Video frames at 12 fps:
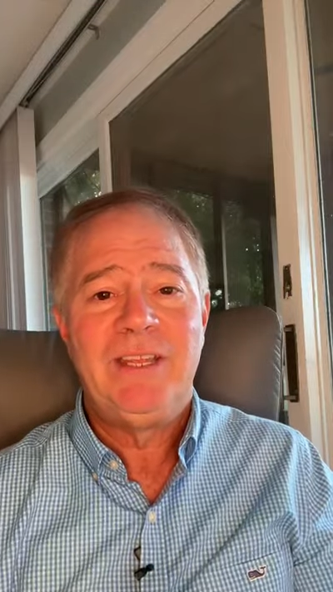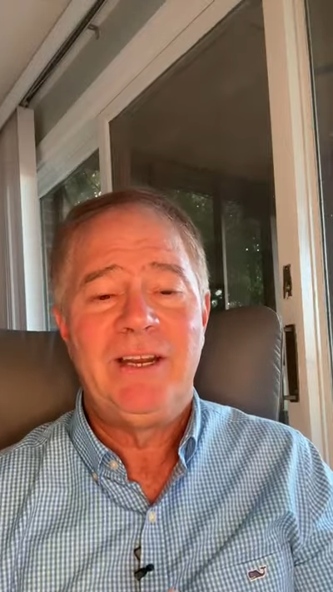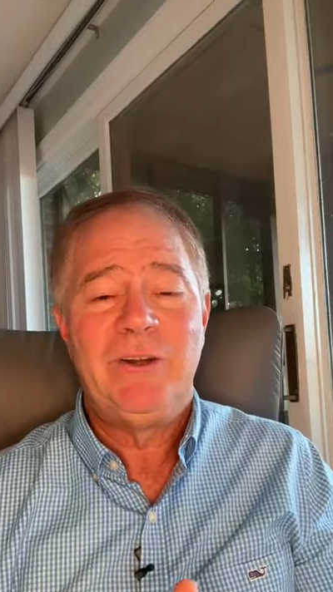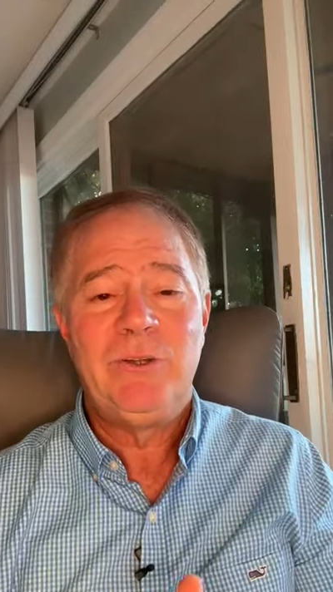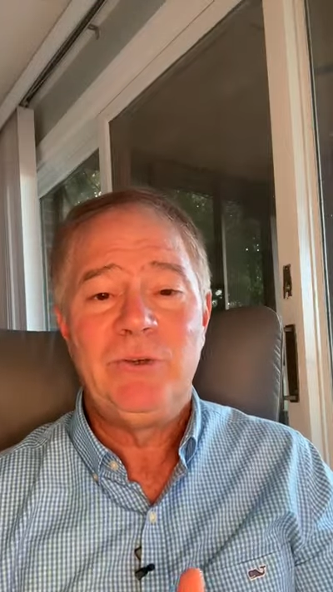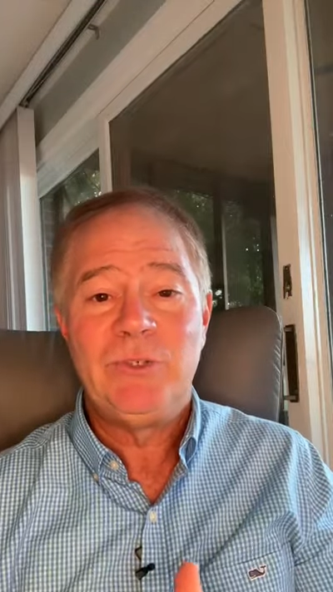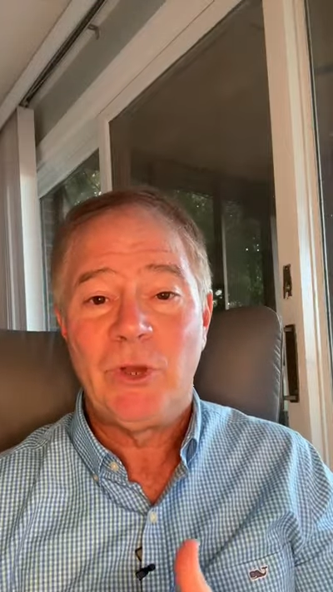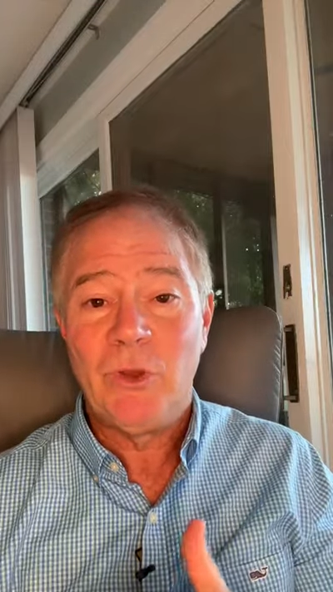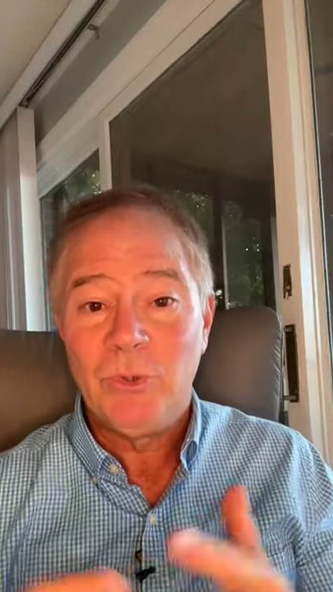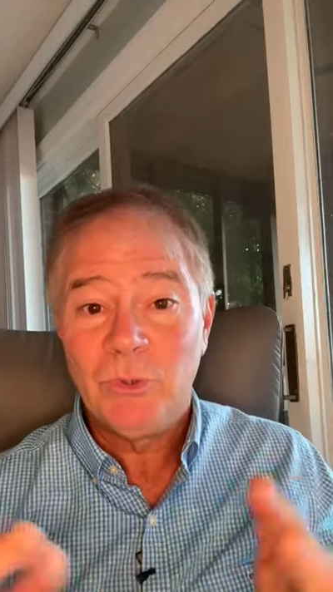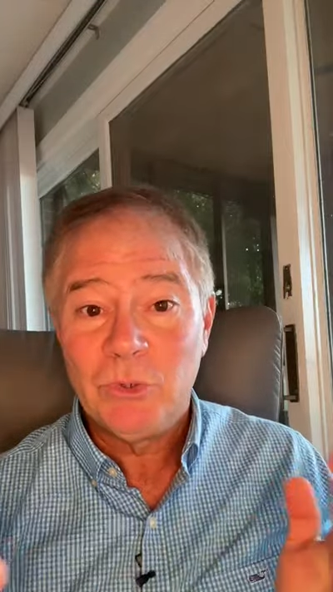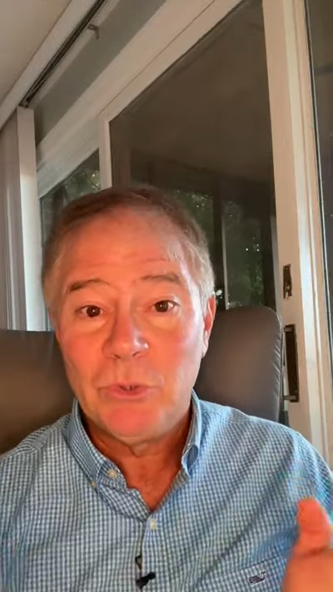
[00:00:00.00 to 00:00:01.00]
our new
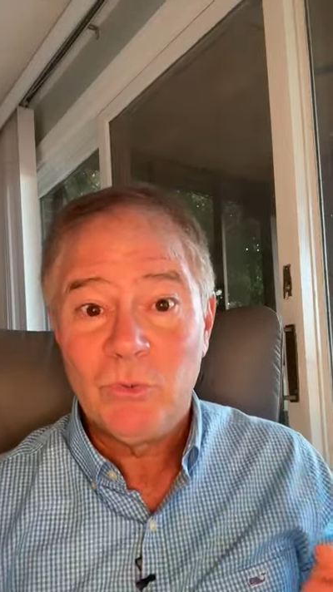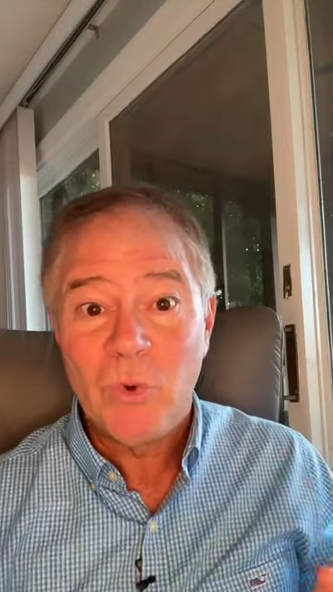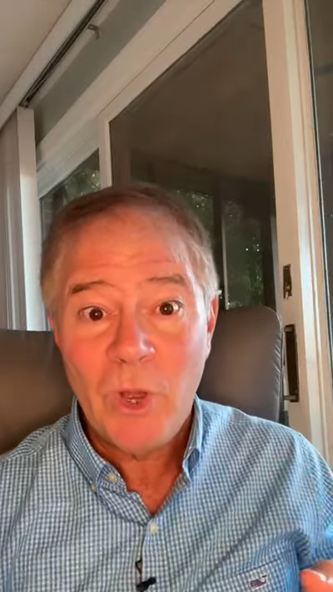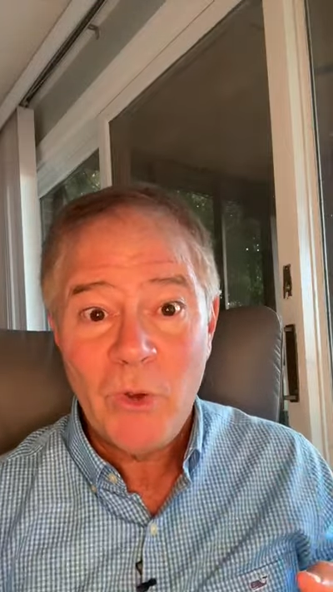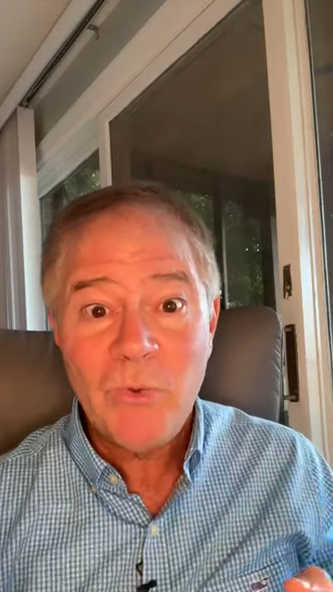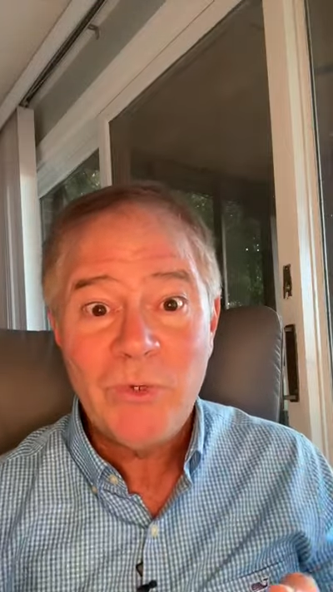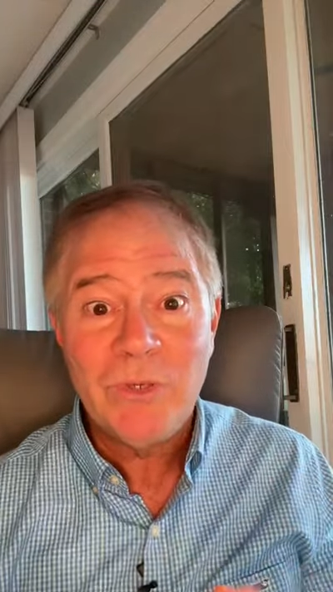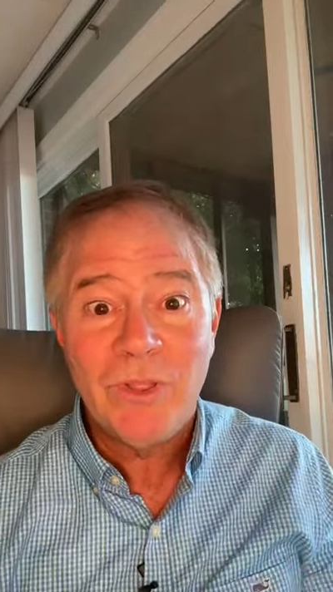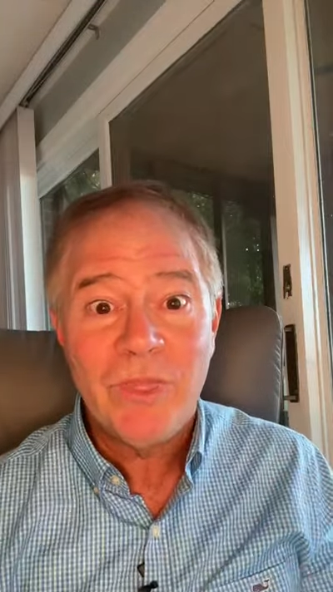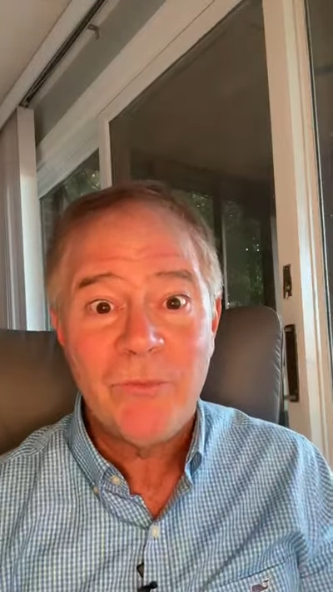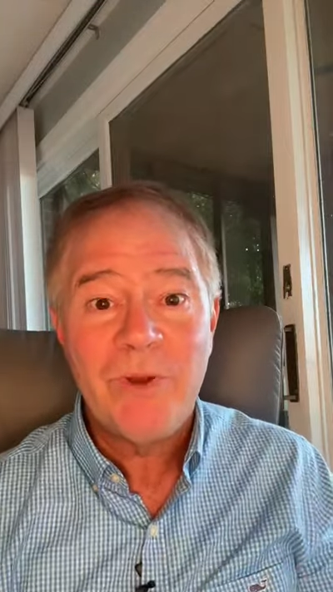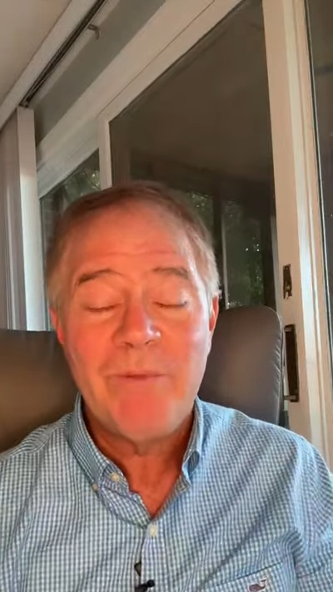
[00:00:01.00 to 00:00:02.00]
total's grown to
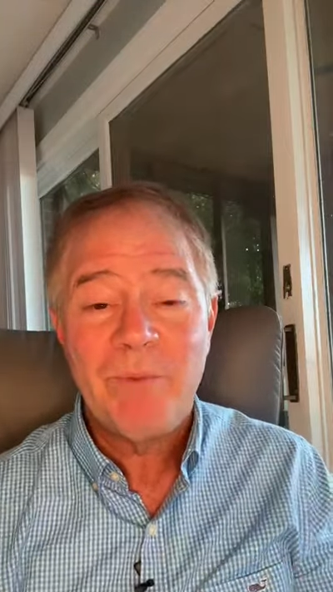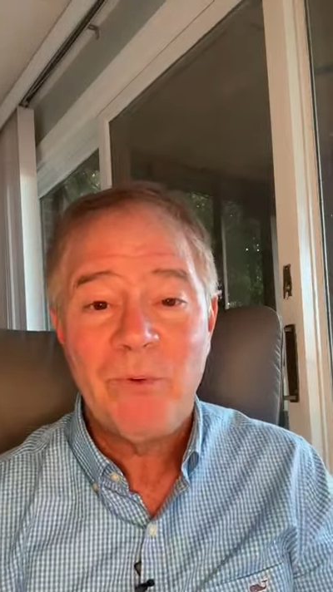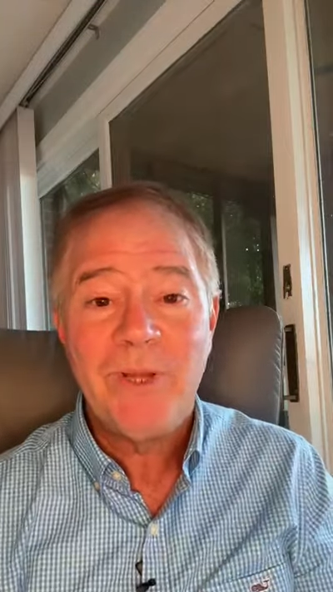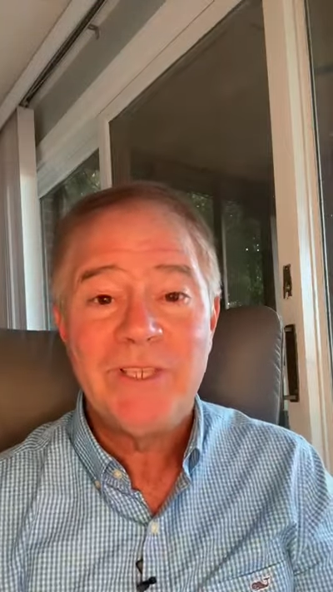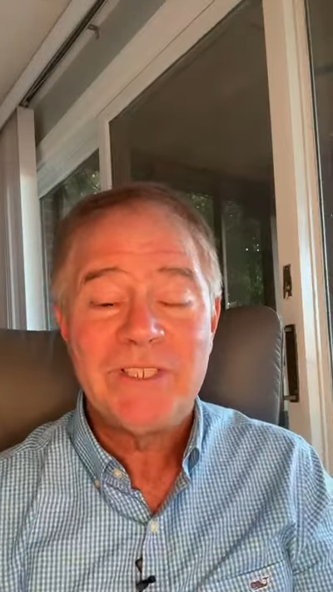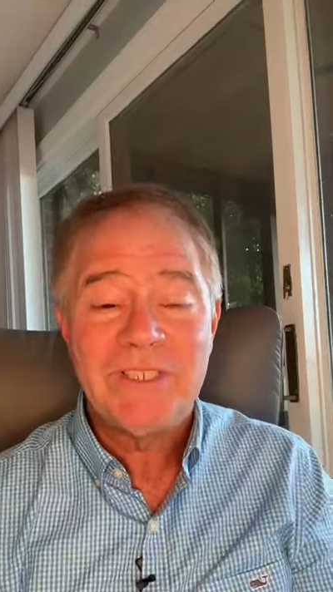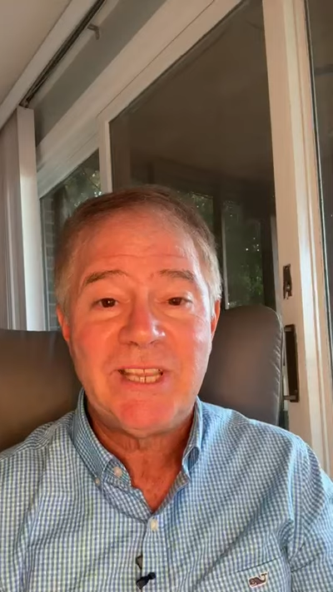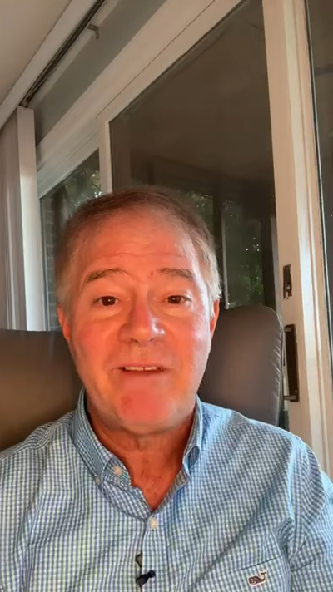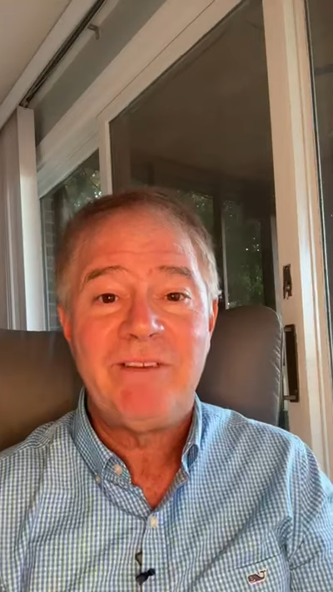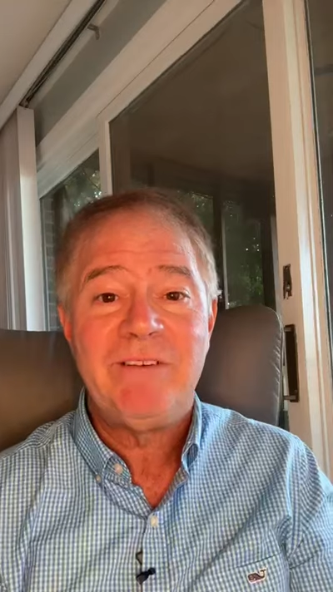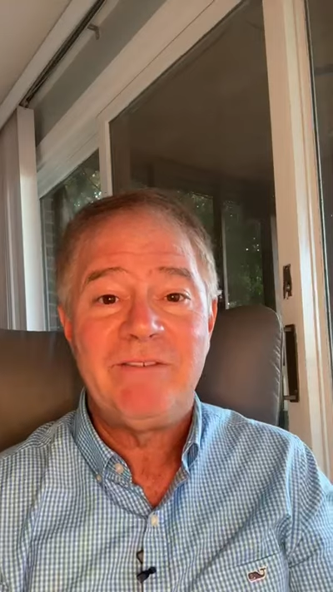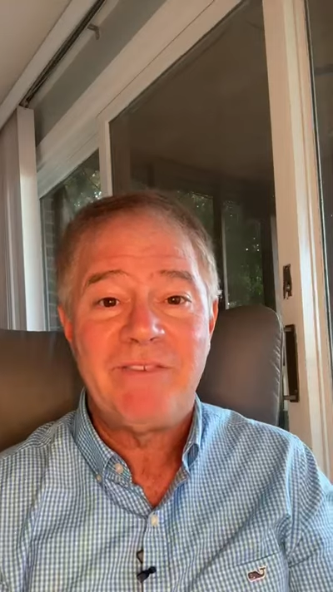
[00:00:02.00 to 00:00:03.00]

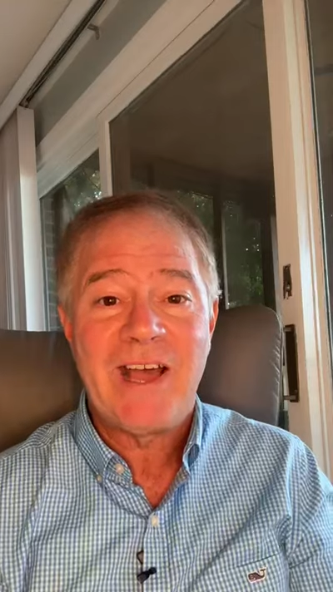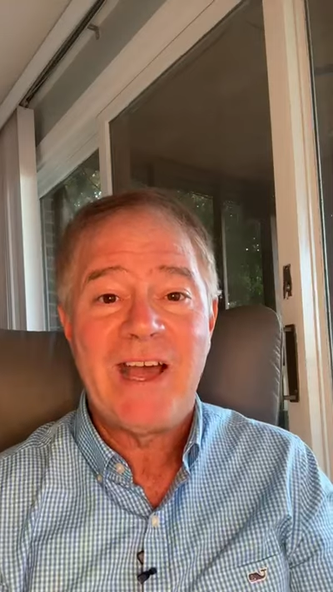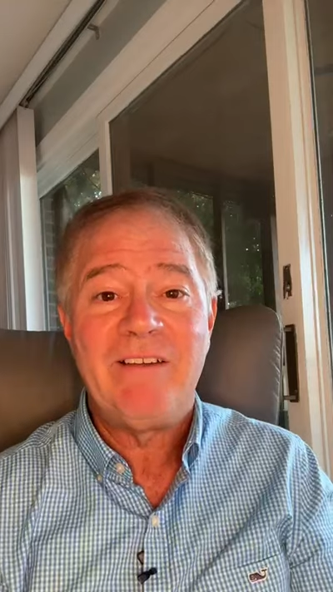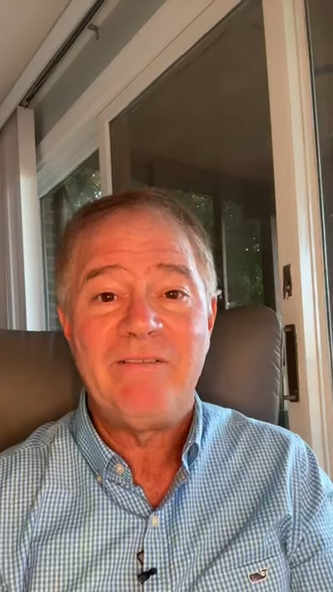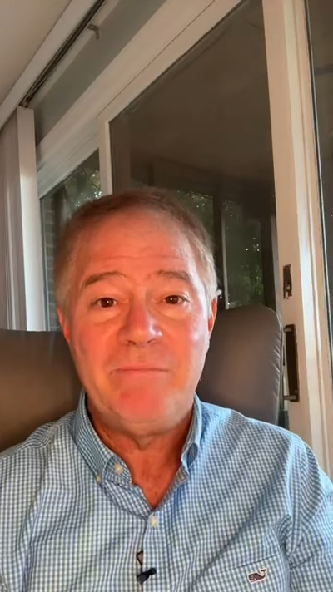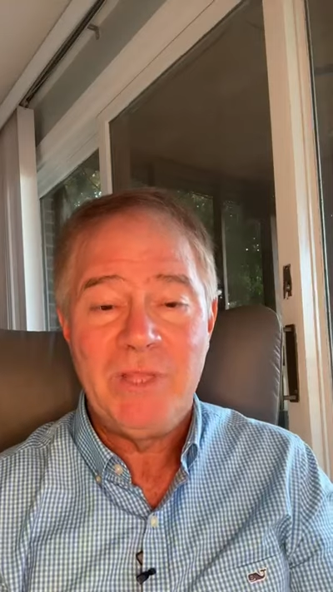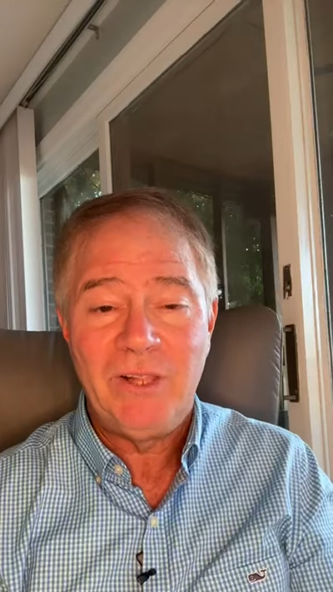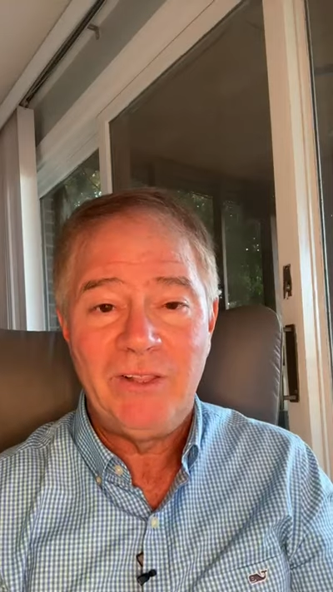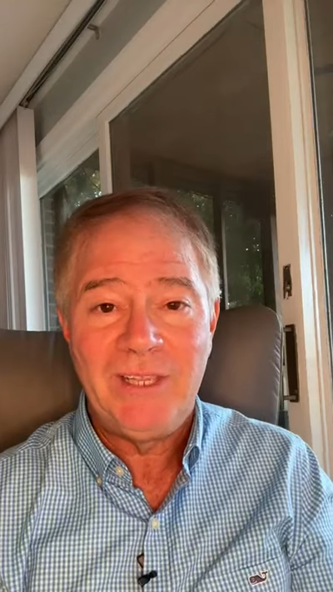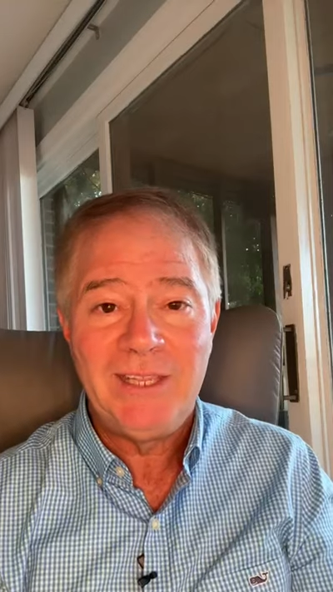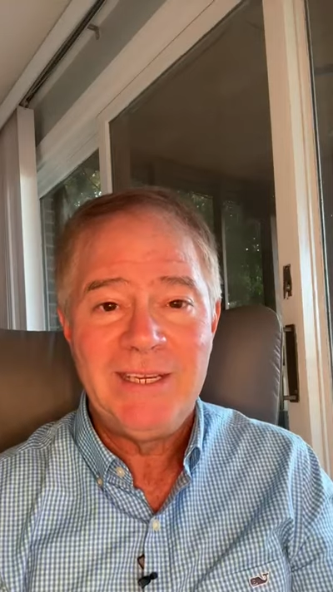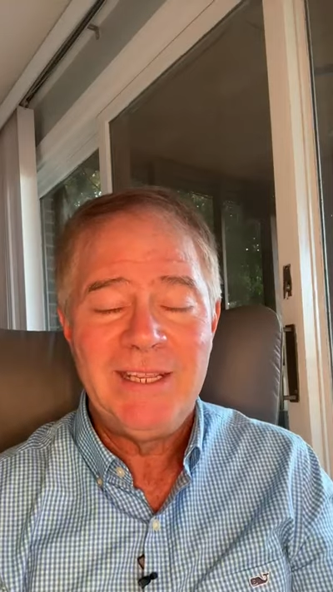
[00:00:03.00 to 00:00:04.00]
$3.75
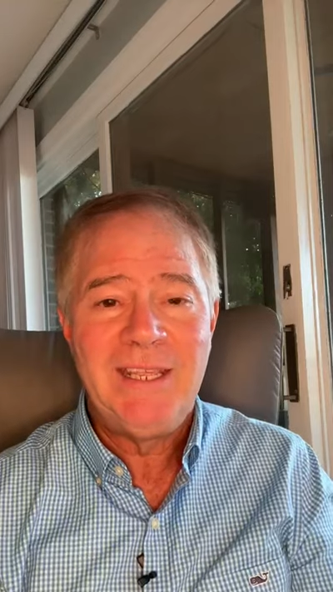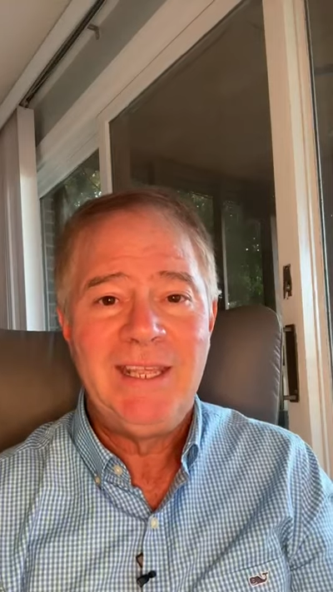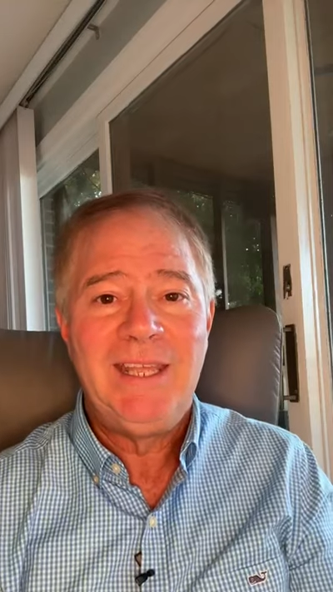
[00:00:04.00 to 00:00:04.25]
million,